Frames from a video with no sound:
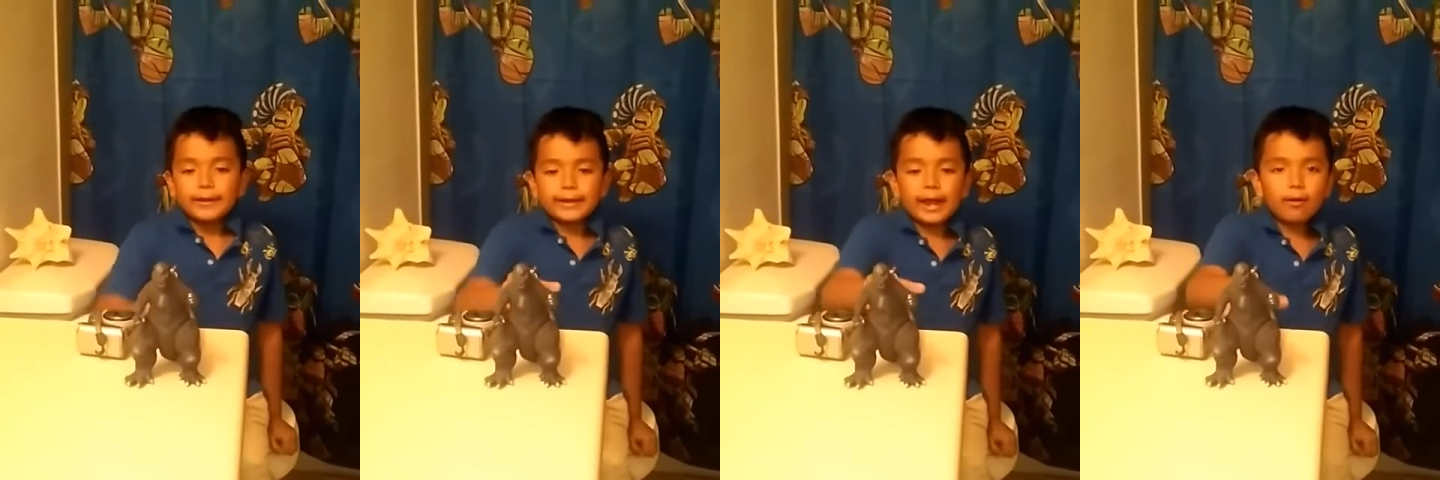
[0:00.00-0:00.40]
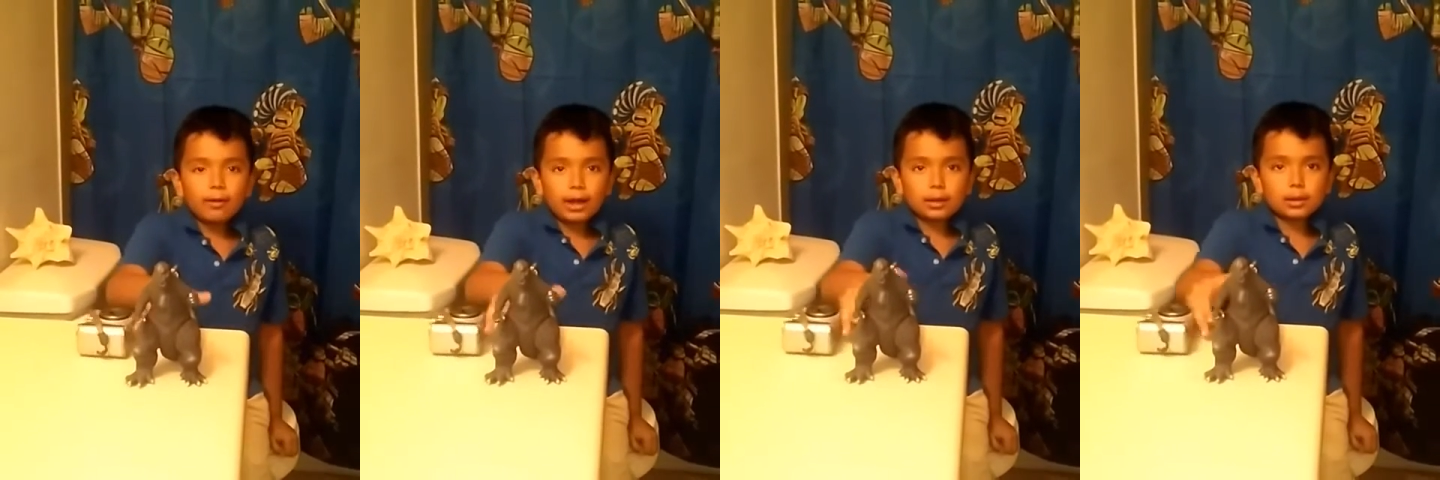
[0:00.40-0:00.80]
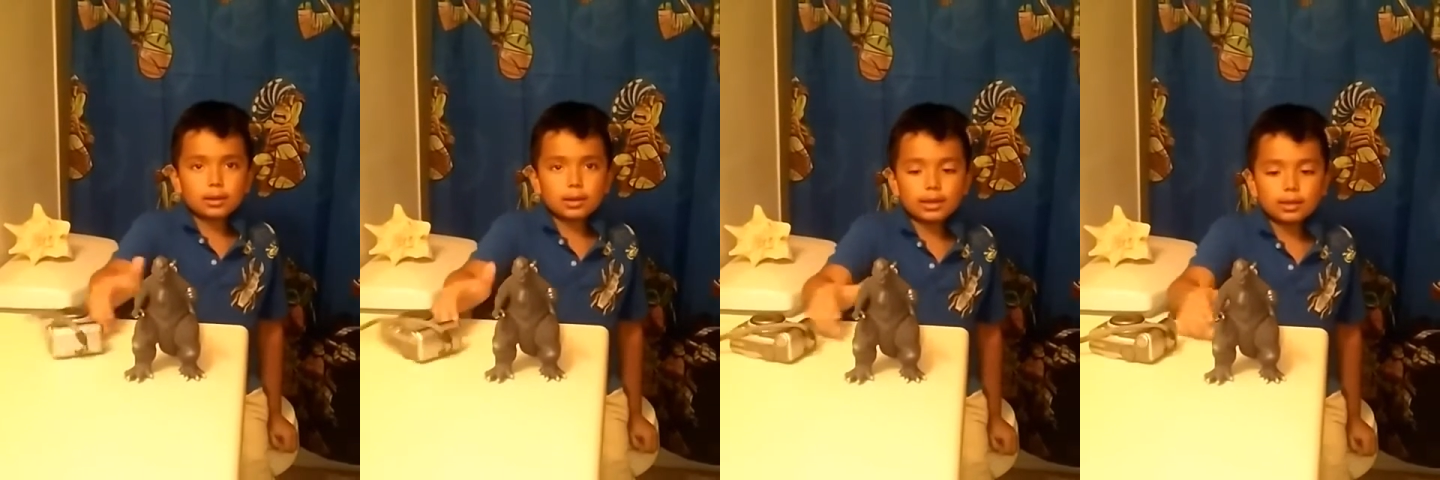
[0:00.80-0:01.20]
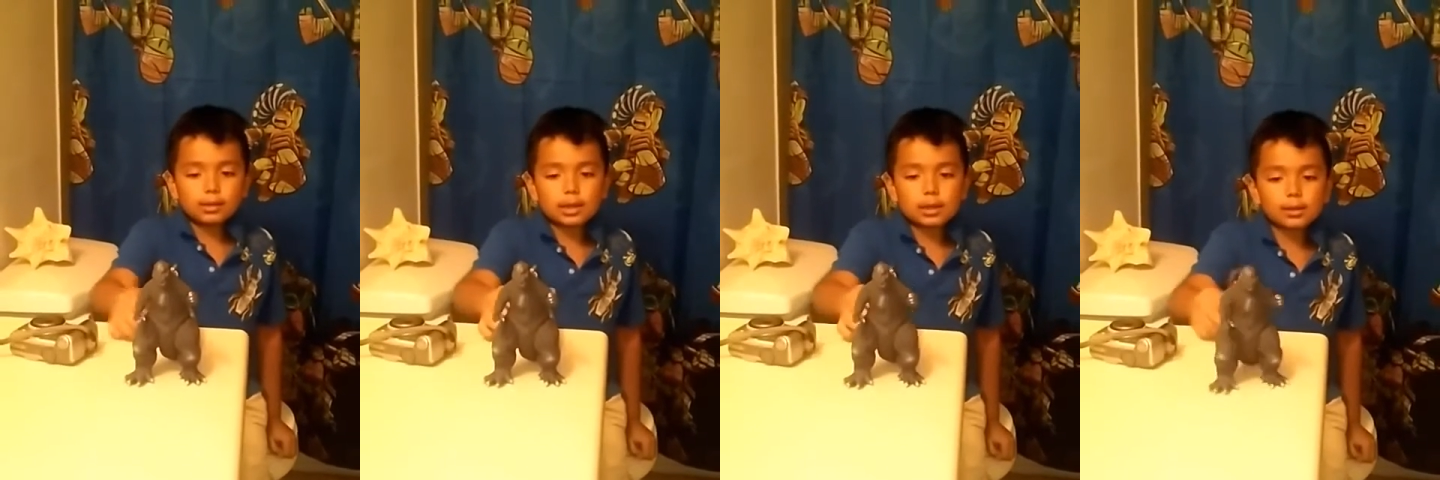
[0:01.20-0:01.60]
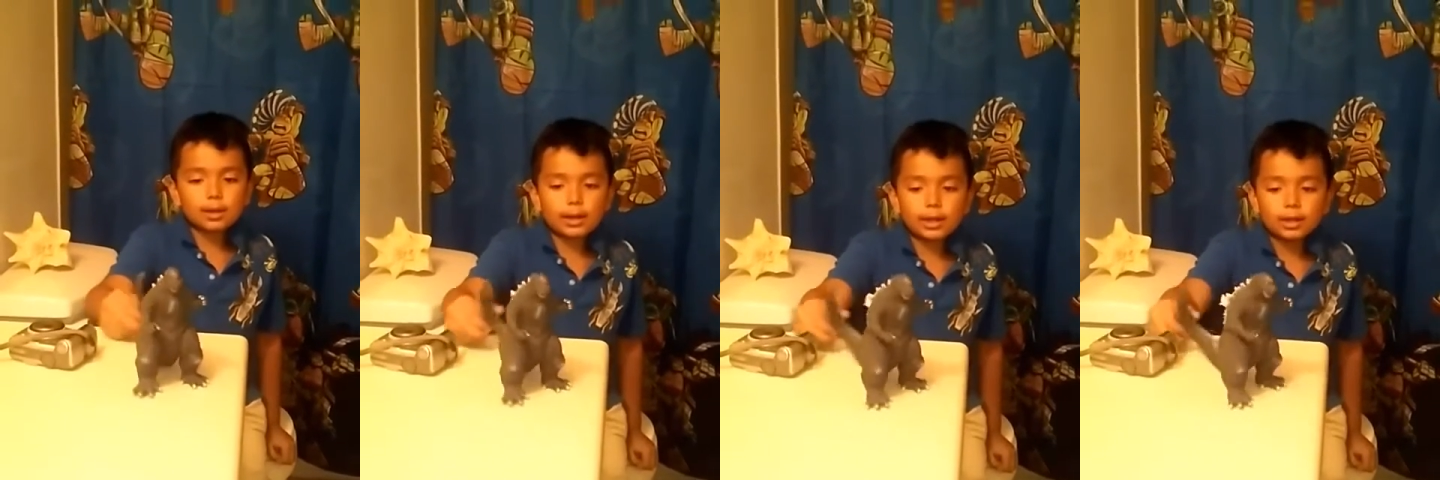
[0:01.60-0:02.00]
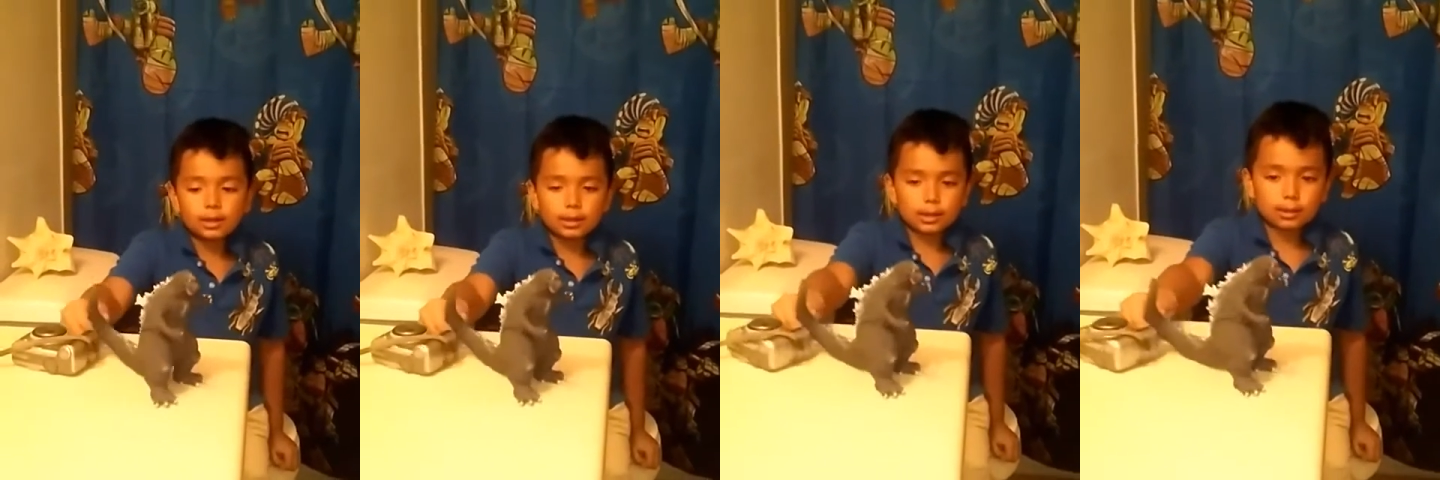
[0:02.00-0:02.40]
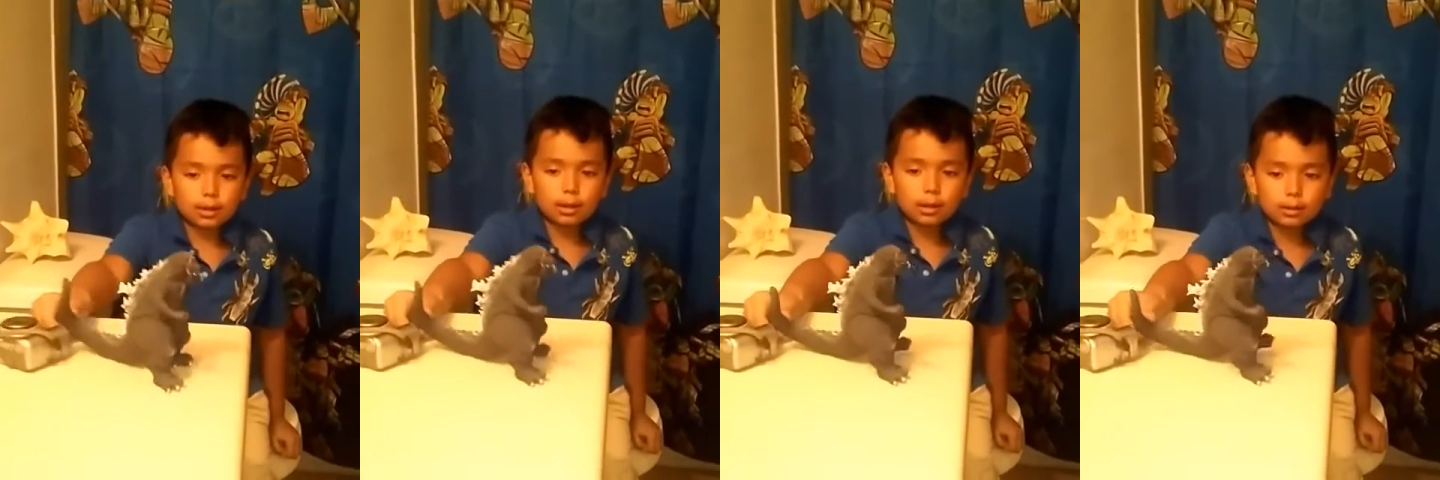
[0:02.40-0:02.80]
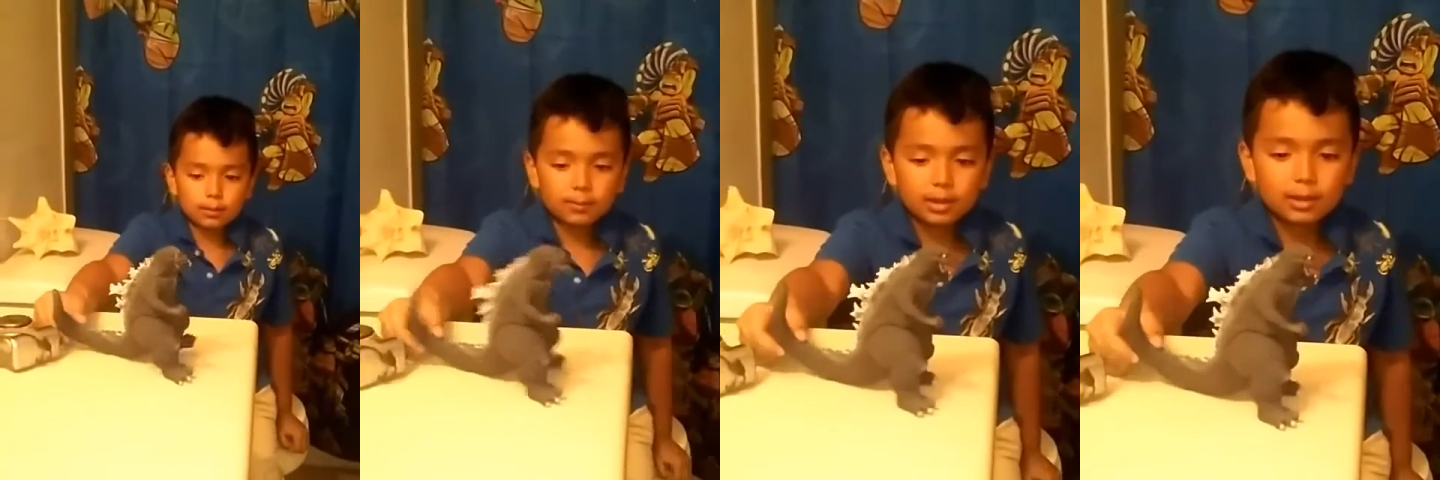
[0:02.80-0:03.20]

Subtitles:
Now, as you see, this guy is awesome.